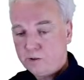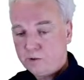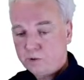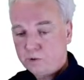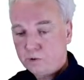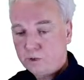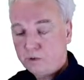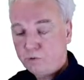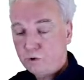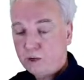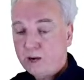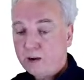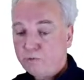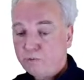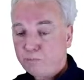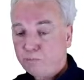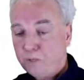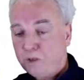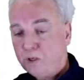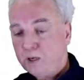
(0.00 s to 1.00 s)
So if you
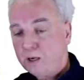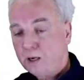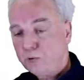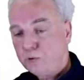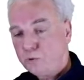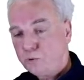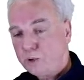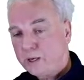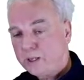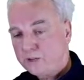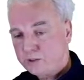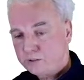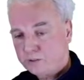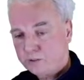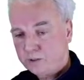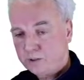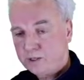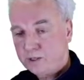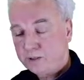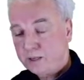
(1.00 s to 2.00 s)
have
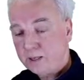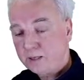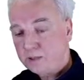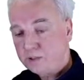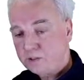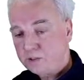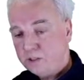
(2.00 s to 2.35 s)
PLUS, and that is the